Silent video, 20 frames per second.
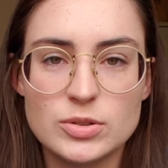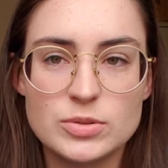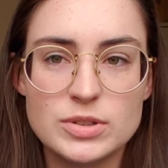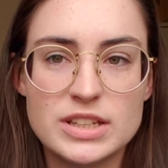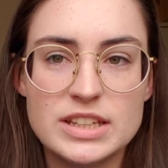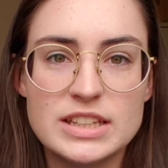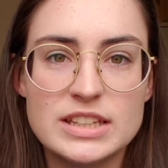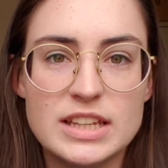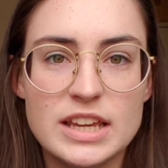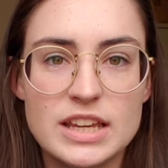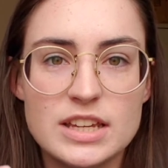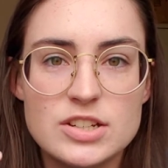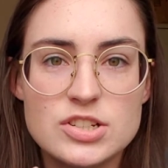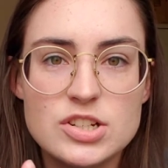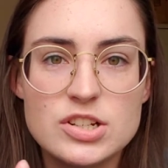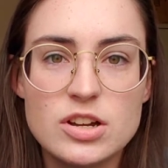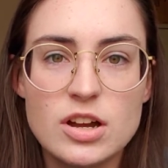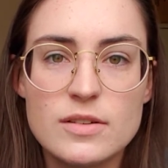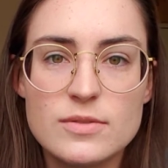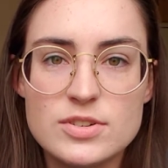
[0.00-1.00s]
engage in
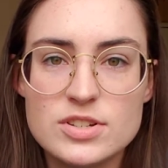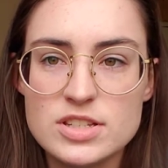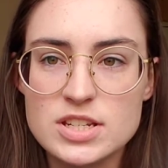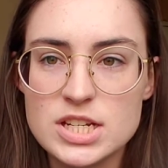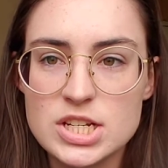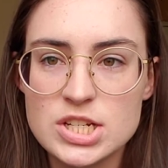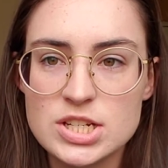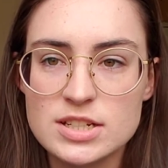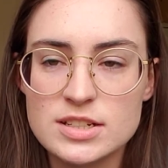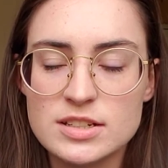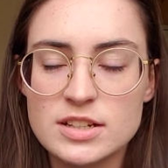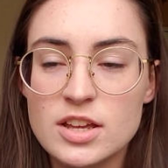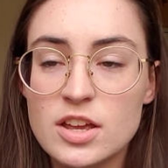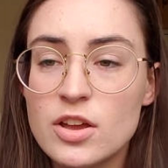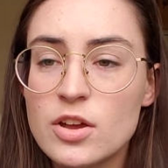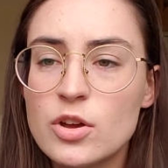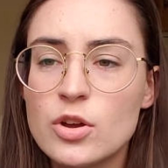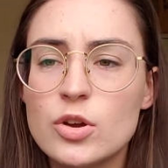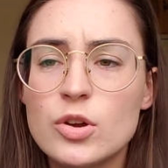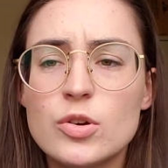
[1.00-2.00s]
conversation
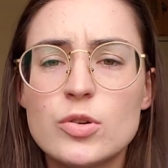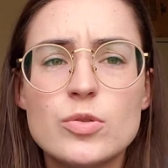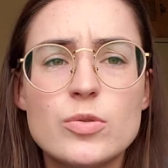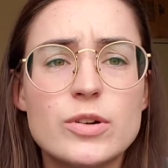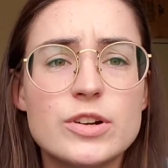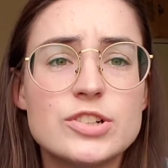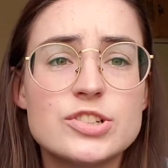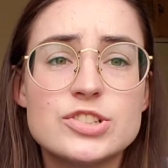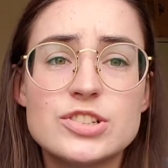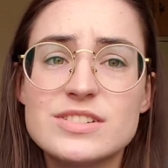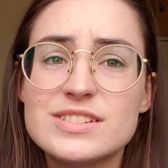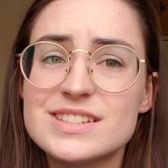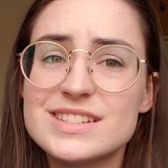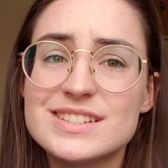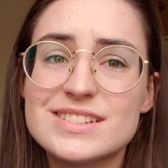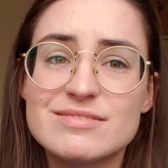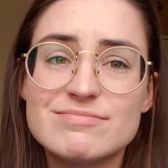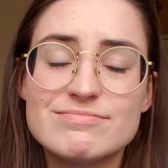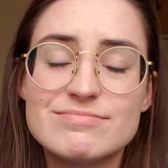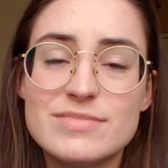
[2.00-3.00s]
who are just
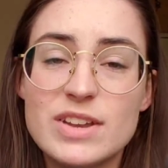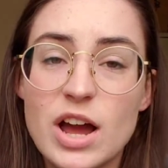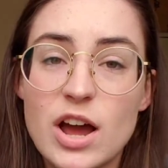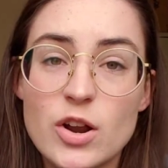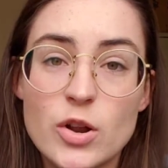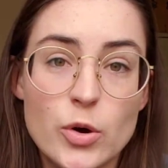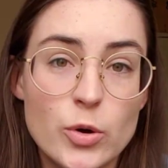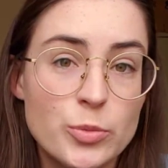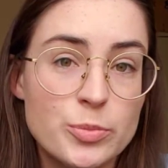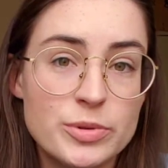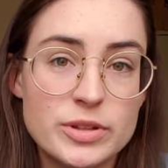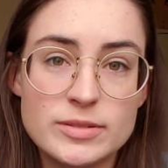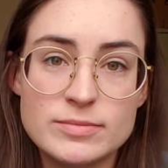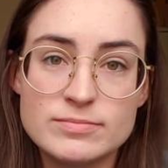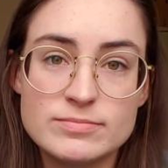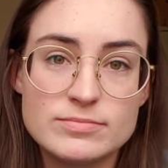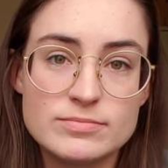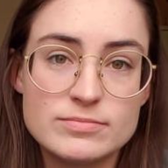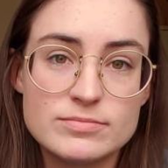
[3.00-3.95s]
not open.